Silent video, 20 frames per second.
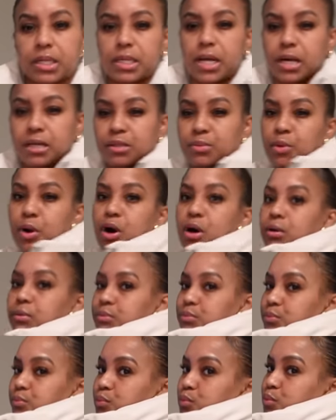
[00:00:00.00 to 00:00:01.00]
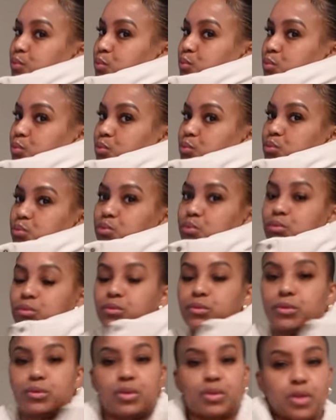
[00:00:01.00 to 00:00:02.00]
size small
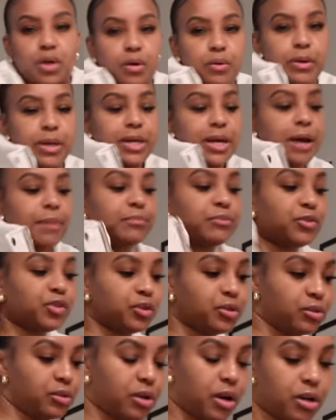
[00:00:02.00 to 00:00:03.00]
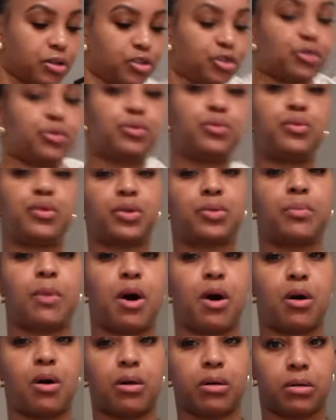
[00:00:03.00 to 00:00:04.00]
so and i'm a true
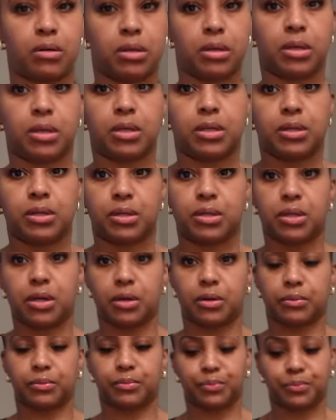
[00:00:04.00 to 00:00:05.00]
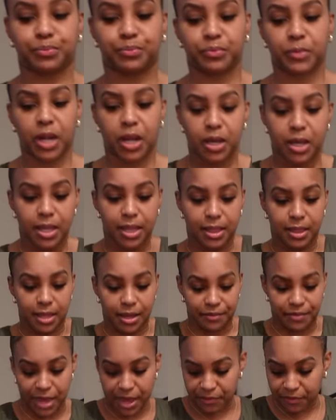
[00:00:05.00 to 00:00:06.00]
small so
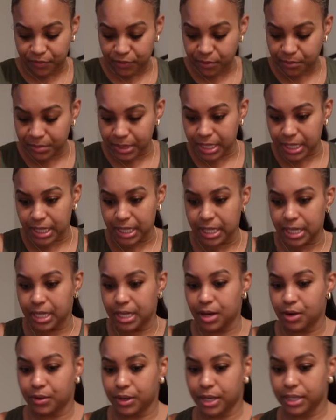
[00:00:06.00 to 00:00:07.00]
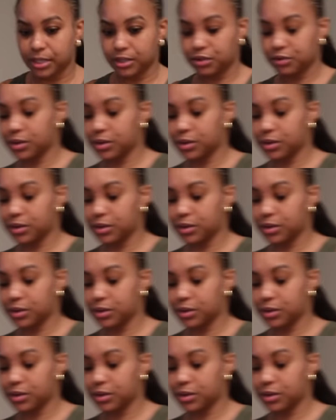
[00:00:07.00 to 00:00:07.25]
love that for me. Okay, let's